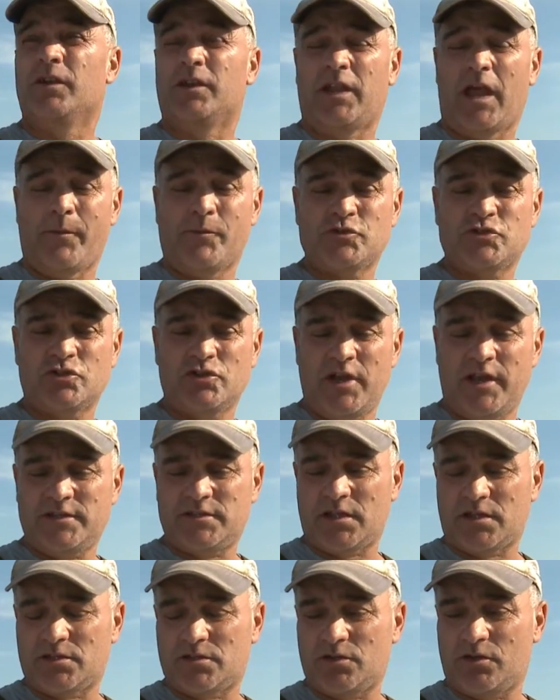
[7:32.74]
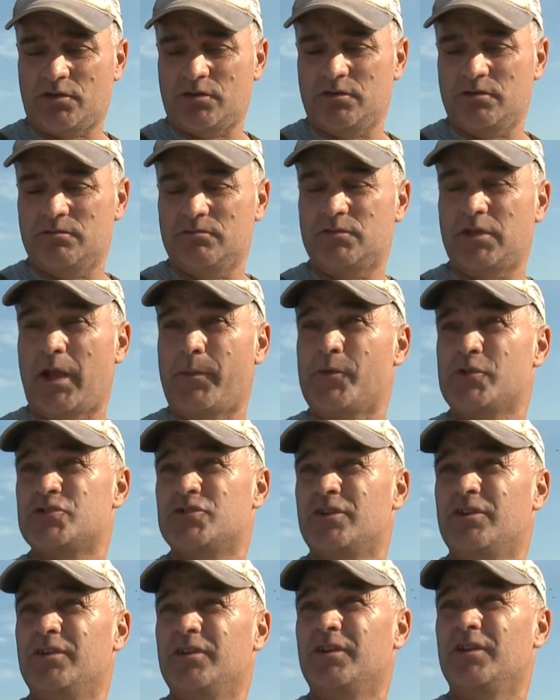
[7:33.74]
the temperature hits a certain
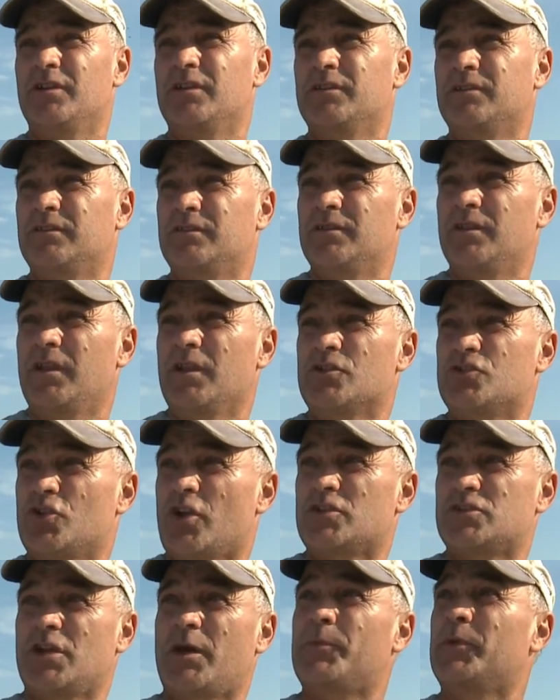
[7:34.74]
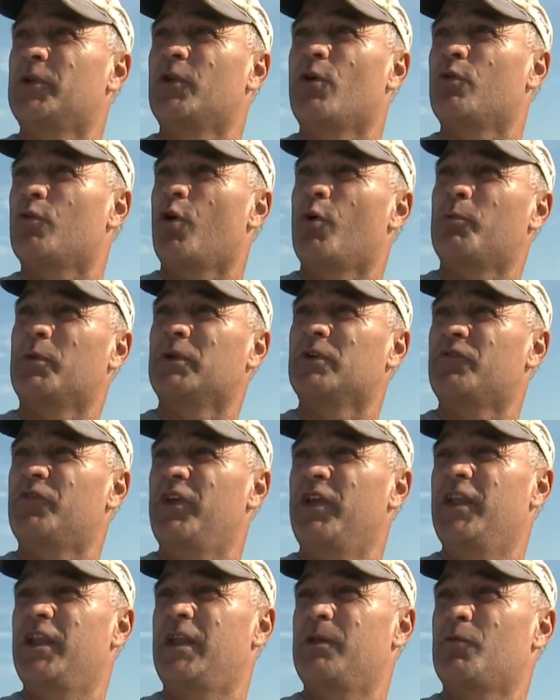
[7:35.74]
temperature, it, it shuts up and don't open the
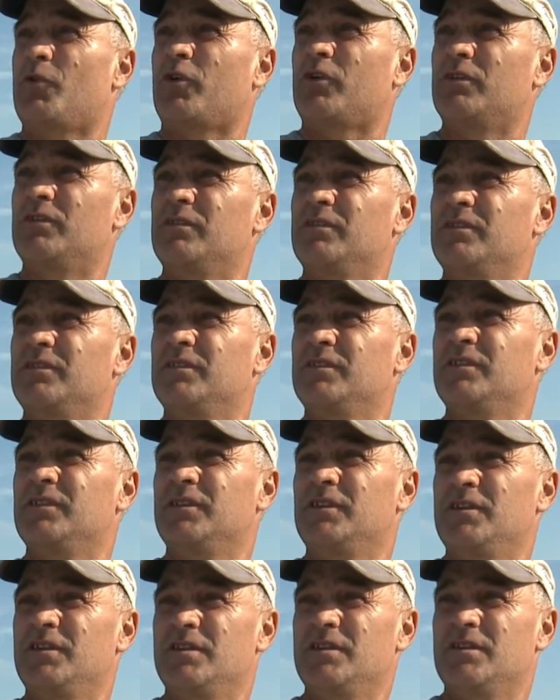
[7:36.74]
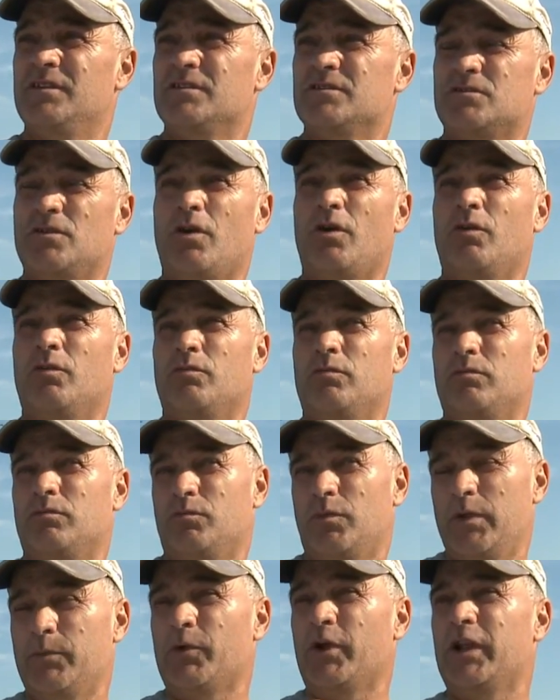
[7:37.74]
feed anymore. Wow. So
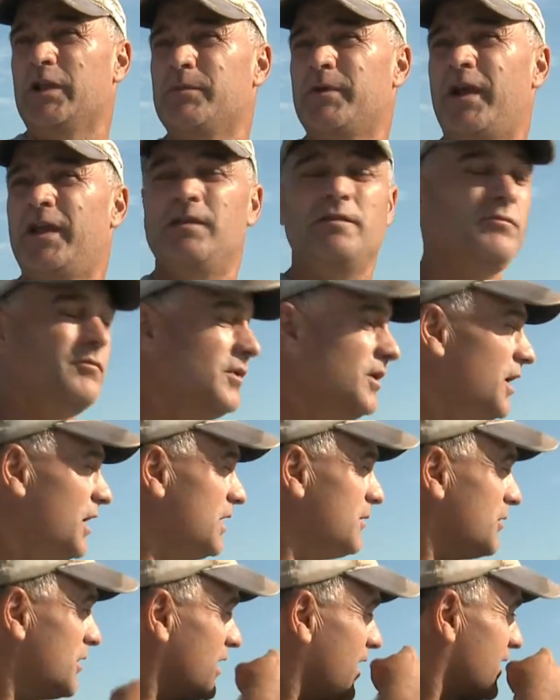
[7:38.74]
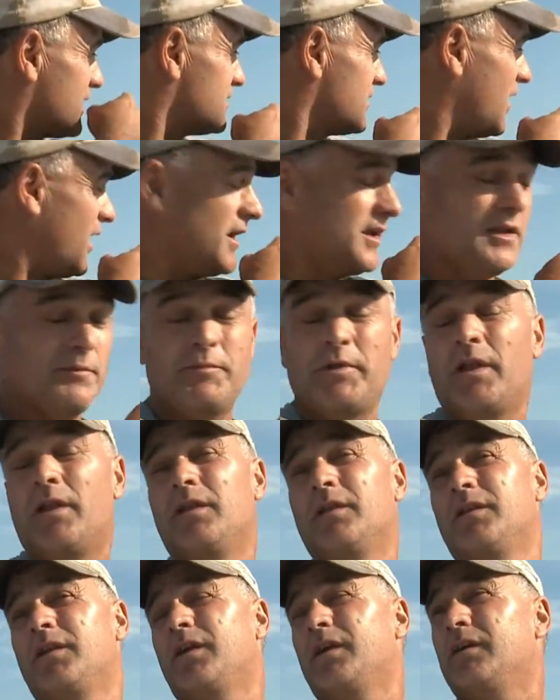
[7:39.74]
we bring them in, we leave them on that side of the
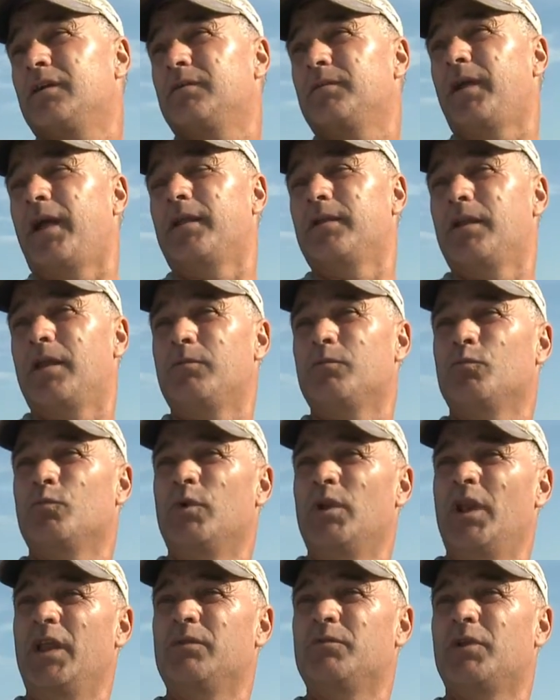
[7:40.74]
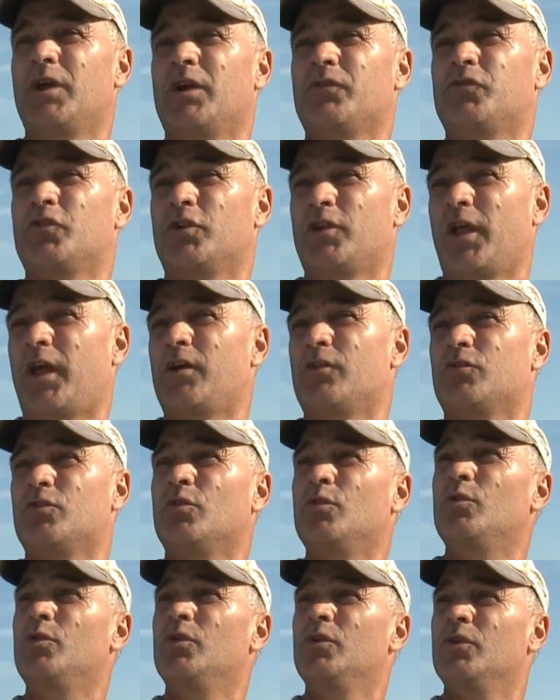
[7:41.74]
building there, and then we leave them there for a day or
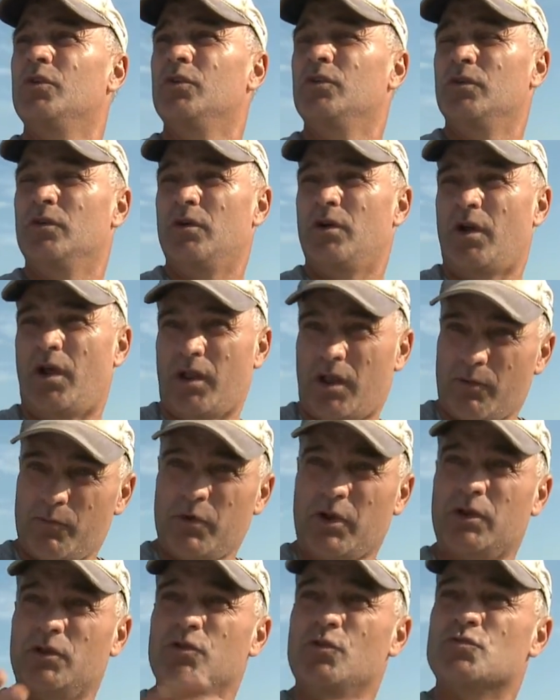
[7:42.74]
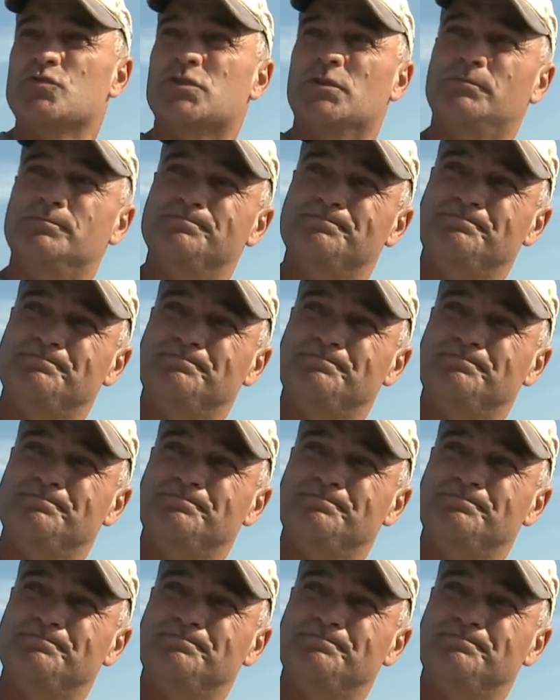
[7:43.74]
two, and then we can use them.